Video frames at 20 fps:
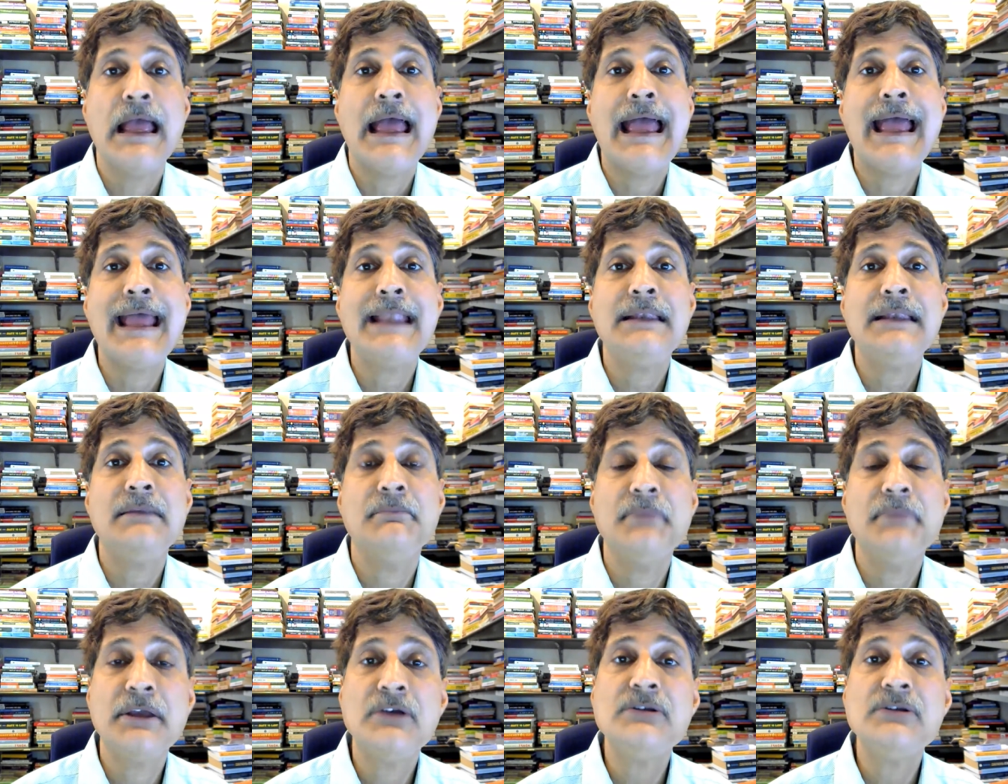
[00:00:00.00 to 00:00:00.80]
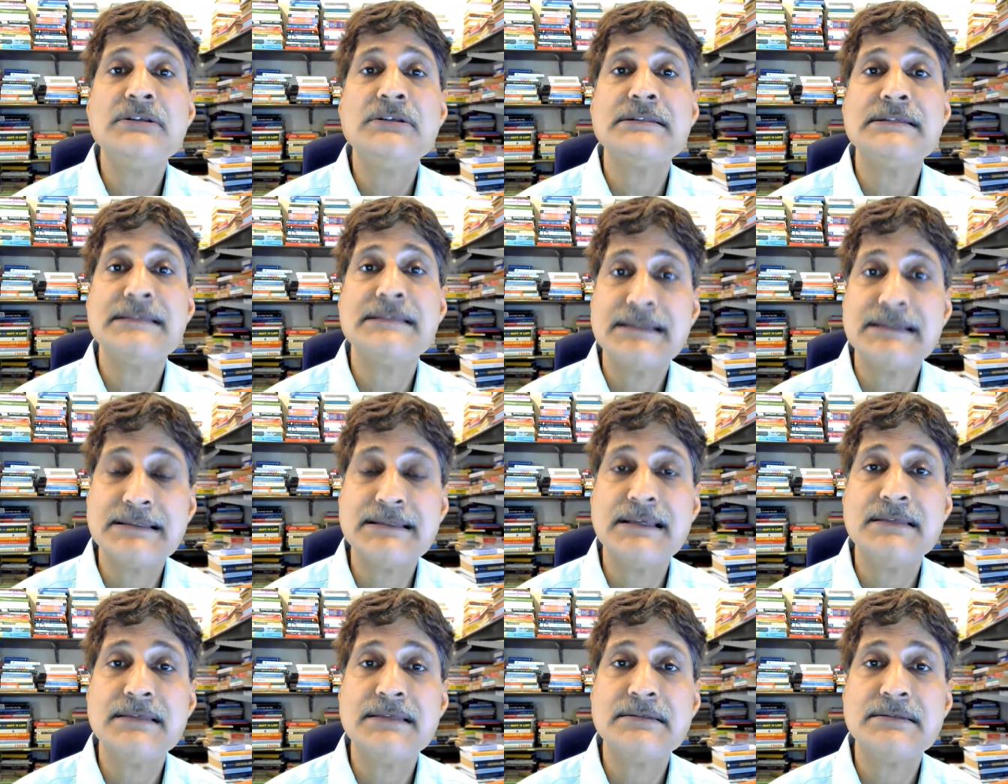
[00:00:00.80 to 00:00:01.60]
And because the
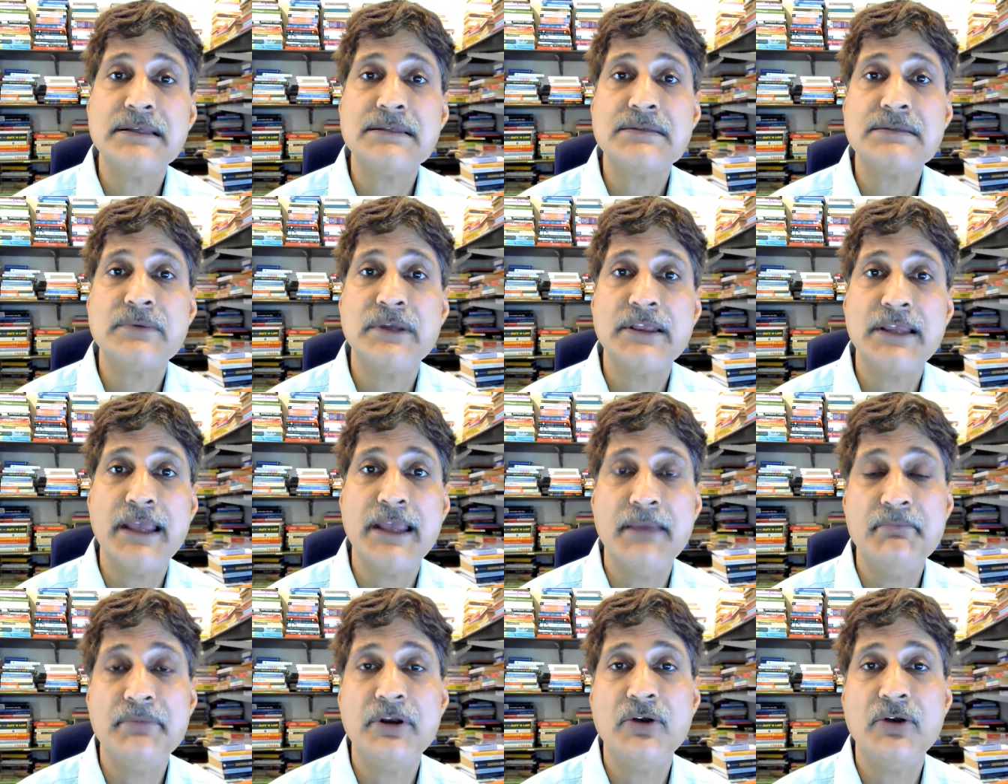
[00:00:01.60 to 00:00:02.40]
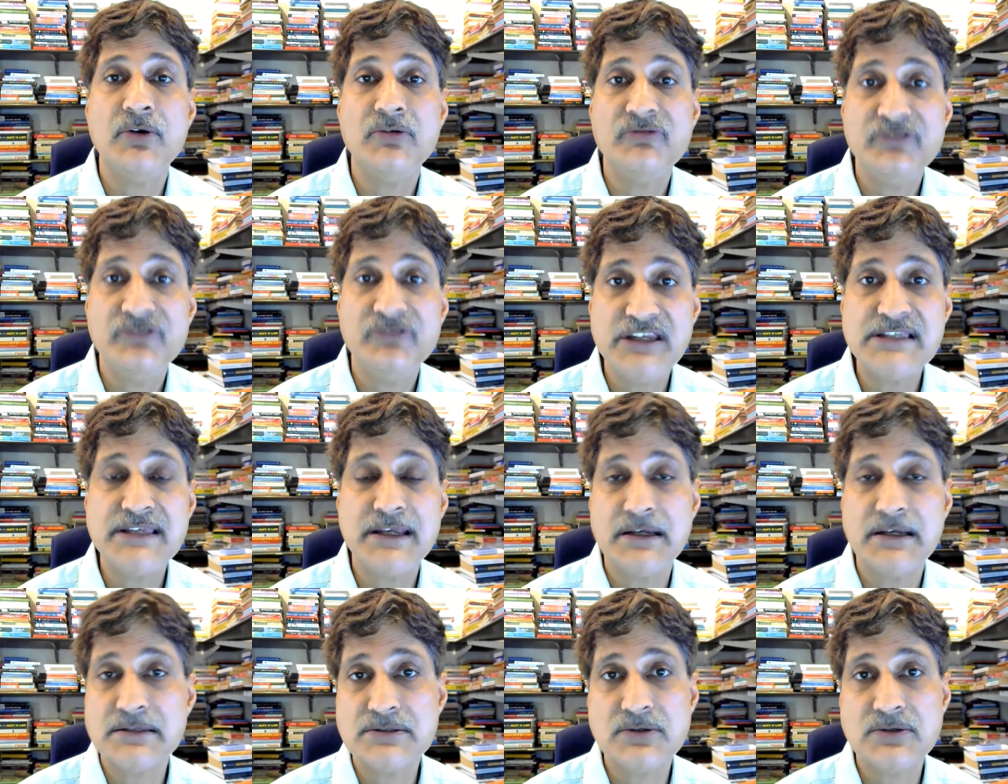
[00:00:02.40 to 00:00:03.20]
success rates with embryo freezing
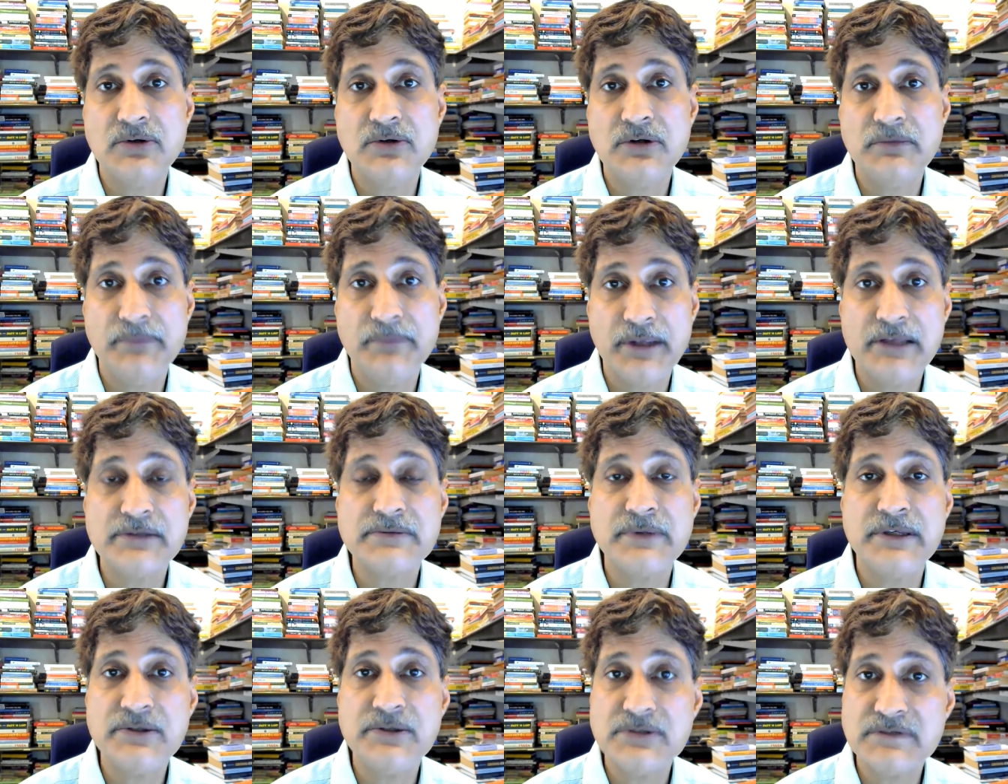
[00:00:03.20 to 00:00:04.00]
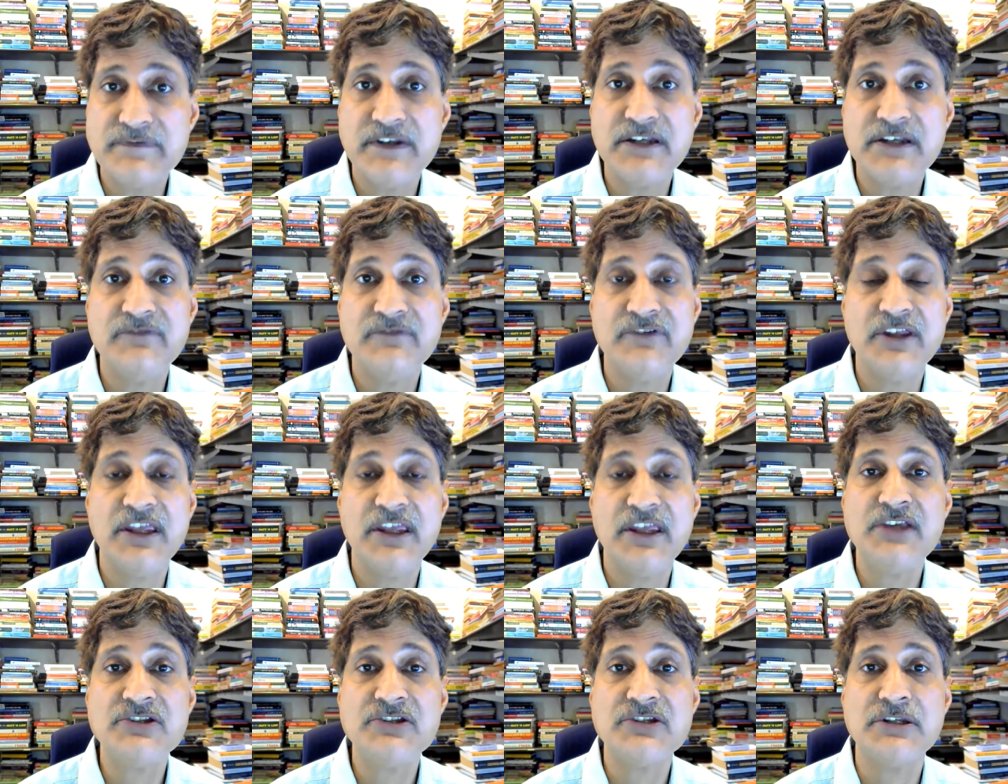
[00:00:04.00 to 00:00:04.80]
are so good because we use
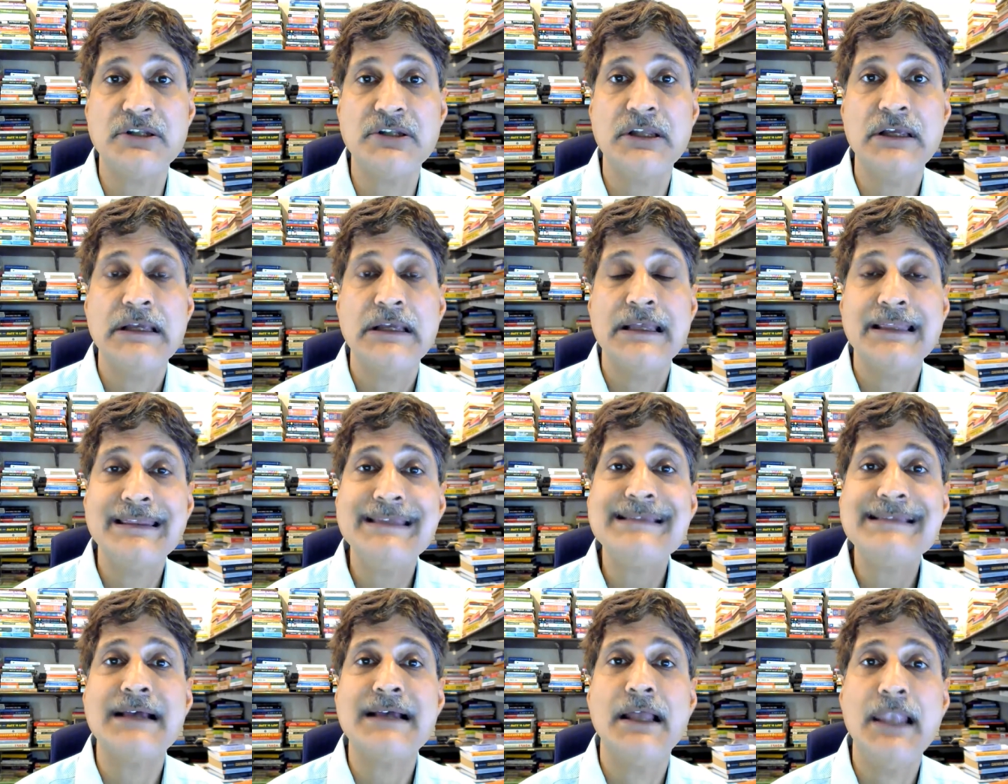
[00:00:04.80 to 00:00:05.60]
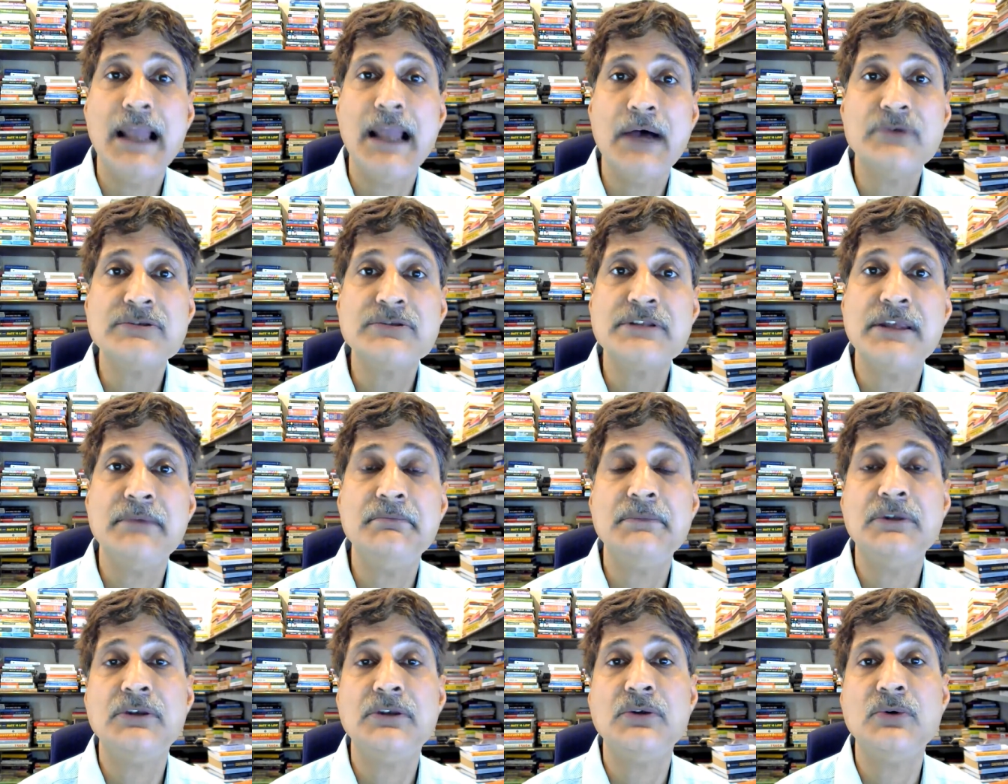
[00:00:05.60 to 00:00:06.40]
vitrification, this allows them
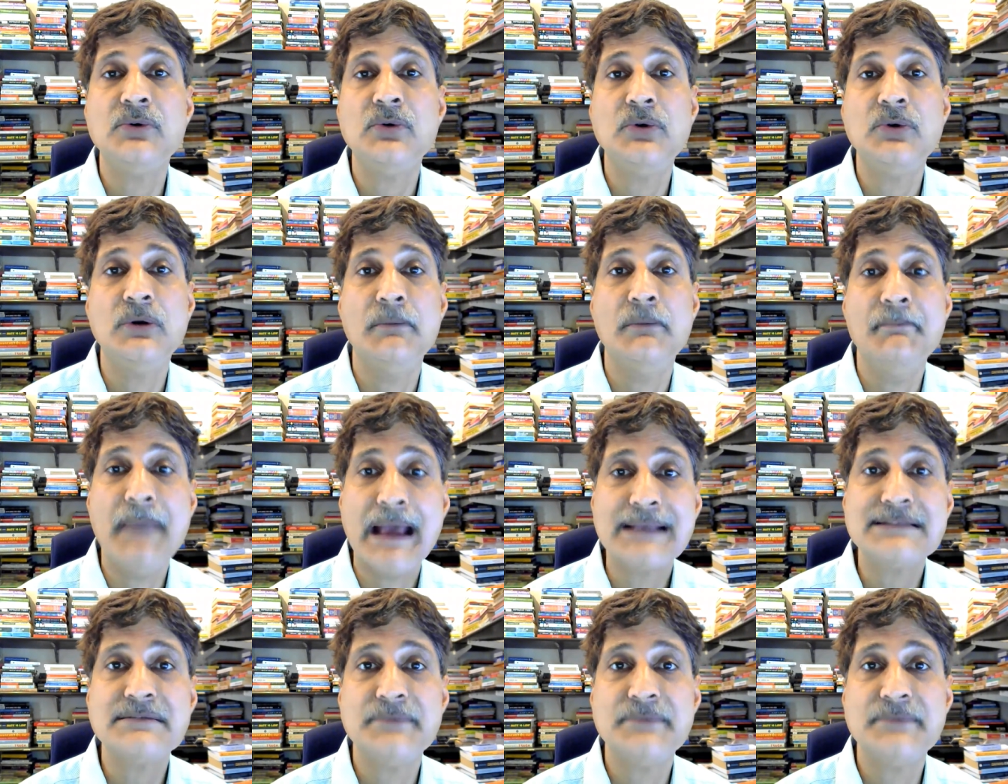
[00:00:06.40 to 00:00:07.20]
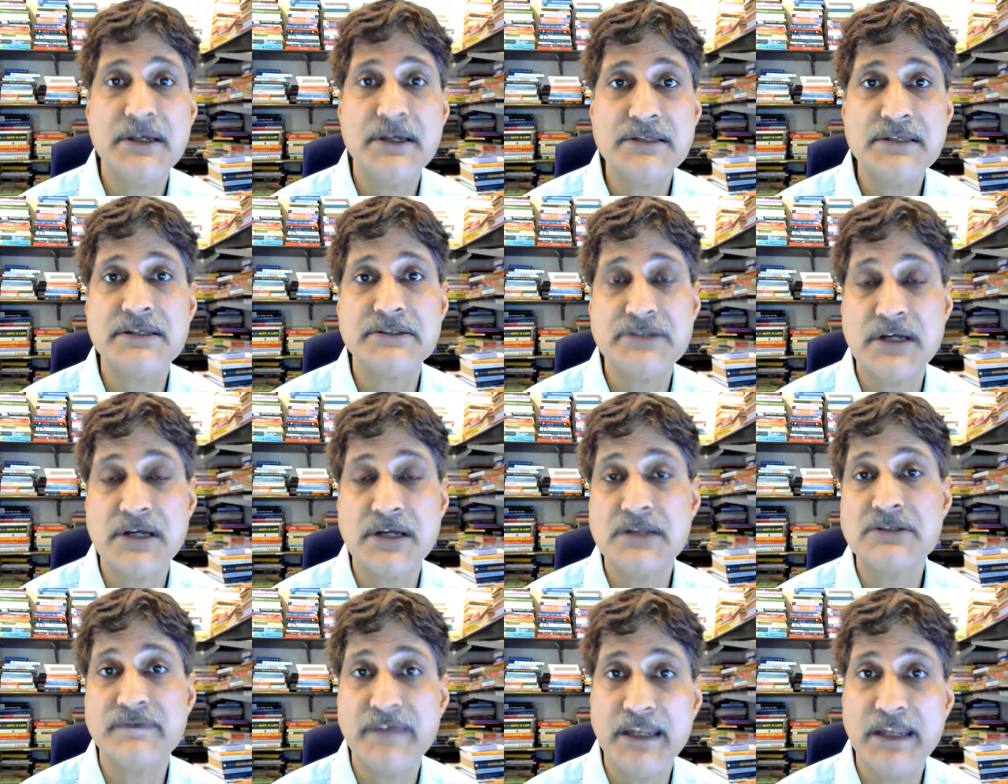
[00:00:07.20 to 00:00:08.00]
to maximize their
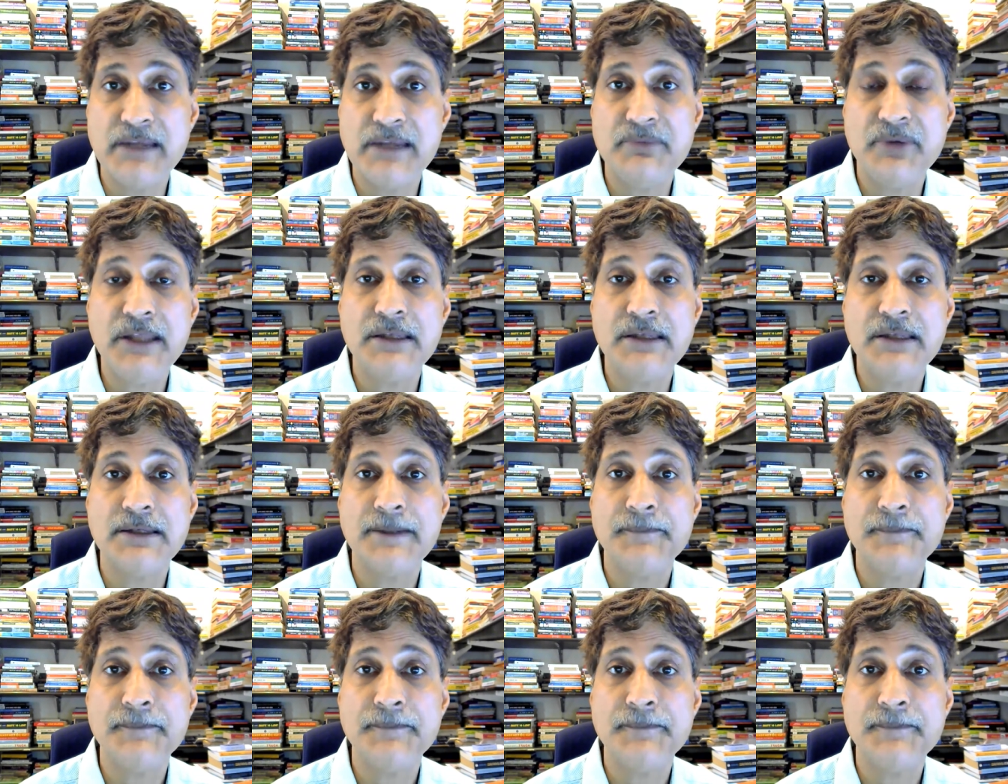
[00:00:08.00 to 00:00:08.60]
chance of getting pregnant.